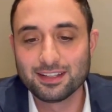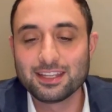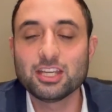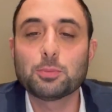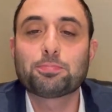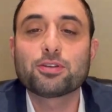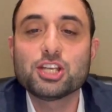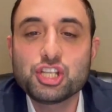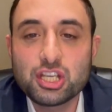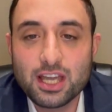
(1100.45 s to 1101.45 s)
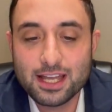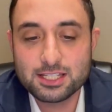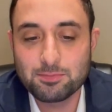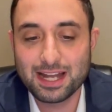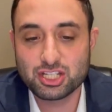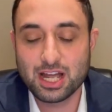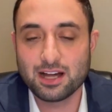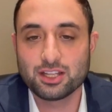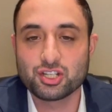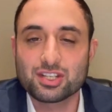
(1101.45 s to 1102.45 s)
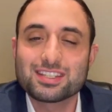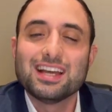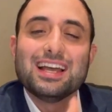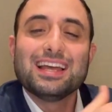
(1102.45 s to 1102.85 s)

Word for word: He appreciates my challenges.